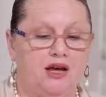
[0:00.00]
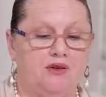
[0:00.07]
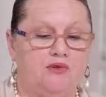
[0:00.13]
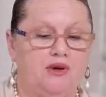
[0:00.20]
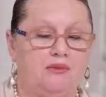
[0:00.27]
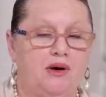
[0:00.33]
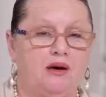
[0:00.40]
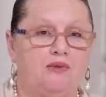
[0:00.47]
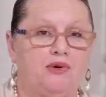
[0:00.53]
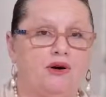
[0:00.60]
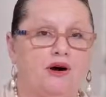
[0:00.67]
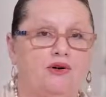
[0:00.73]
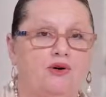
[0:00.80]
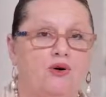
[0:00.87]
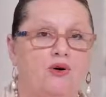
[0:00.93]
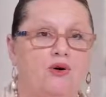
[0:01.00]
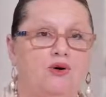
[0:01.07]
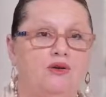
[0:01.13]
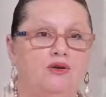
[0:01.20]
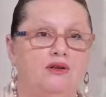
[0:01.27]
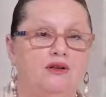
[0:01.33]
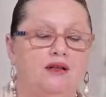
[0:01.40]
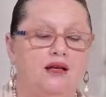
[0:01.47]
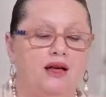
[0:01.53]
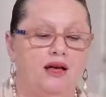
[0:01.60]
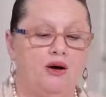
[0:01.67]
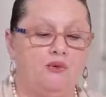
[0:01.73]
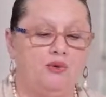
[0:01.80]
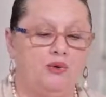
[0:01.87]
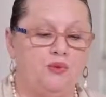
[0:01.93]
Remember our goal,
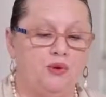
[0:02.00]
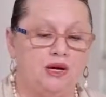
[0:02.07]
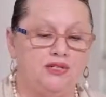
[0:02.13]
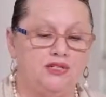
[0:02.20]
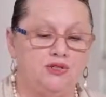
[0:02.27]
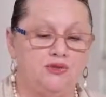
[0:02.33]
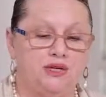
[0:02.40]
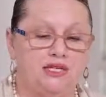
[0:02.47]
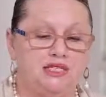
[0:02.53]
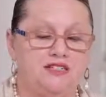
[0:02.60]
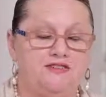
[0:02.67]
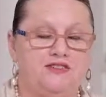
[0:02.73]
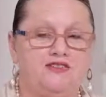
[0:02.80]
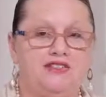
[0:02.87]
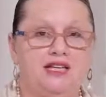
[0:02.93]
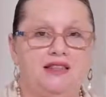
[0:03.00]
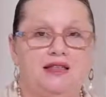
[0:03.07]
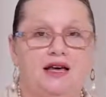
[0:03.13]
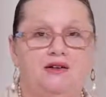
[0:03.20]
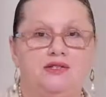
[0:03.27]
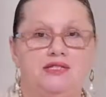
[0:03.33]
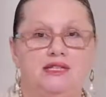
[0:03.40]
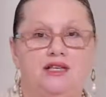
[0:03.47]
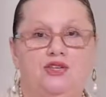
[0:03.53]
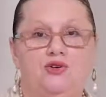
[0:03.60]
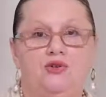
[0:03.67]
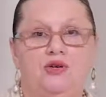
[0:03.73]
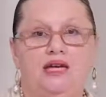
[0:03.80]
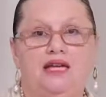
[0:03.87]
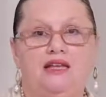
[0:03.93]
we want to reach 50,000
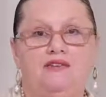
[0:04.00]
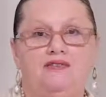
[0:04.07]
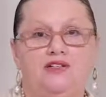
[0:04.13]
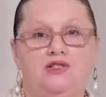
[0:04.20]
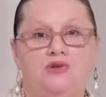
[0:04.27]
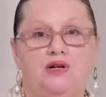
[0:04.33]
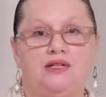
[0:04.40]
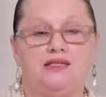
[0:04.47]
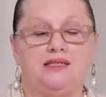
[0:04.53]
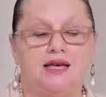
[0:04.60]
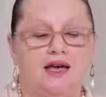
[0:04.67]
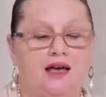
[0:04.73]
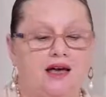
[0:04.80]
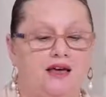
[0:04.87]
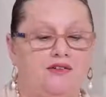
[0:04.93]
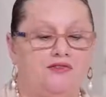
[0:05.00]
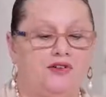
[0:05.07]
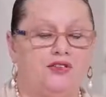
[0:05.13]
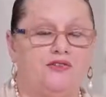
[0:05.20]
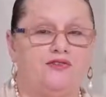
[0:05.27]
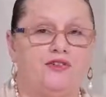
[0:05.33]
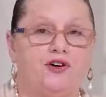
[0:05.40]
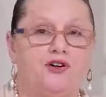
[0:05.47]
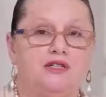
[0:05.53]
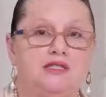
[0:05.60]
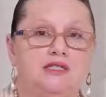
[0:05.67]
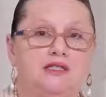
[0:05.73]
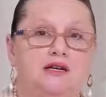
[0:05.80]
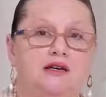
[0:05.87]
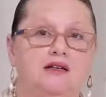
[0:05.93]
unique individuals for the
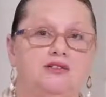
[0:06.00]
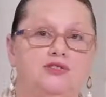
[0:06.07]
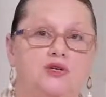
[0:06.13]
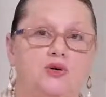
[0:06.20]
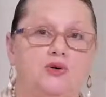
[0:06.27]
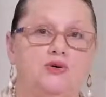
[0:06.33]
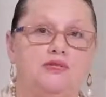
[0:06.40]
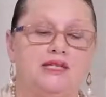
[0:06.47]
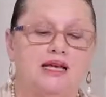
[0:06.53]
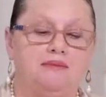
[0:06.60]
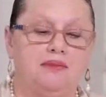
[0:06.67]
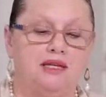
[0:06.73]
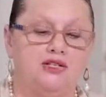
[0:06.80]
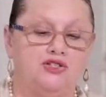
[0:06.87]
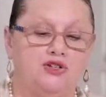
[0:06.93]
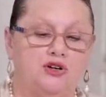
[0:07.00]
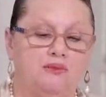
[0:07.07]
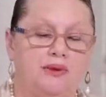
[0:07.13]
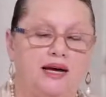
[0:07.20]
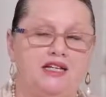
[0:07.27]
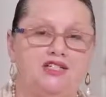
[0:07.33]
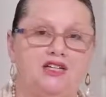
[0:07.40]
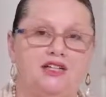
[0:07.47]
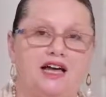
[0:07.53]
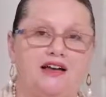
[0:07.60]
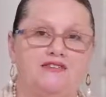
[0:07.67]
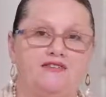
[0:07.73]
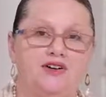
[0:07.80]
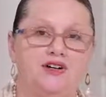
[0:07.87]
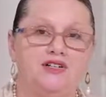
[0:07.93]
first dose administered by July
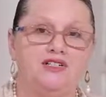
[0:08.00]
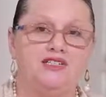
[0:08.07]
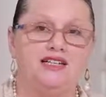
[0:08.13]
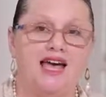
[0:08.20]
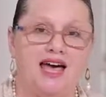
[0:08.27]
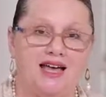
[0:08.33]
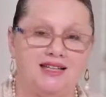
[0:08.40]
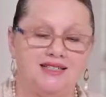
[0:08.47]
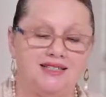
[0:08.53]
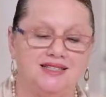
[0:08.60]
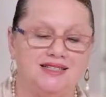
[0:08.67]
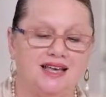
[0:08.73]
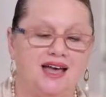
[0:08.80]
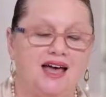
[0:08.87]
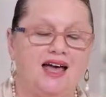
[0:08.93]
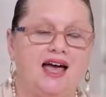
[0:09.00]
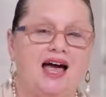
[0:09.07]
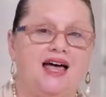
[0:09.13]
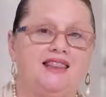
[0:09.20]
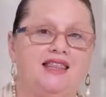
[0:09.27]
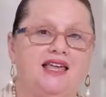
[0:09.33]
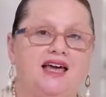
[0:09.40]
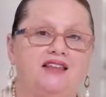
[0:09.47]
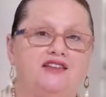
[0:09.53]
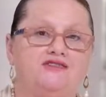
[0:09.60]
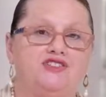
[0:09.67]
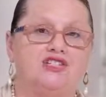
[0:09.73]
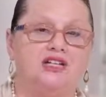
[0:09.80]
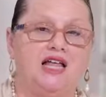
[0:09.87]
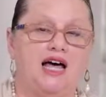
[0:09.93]
1st. Hence, at the end of
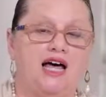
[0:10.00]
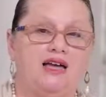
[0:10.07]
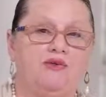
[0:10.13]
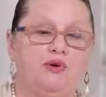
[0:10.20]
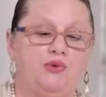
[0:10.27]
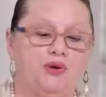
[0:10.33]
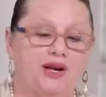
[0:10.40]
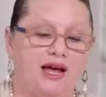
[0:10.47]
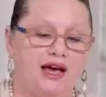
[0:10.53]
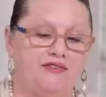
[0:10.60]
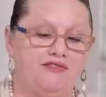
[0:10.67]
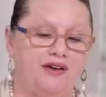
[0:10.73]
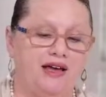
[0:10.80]
July, we would have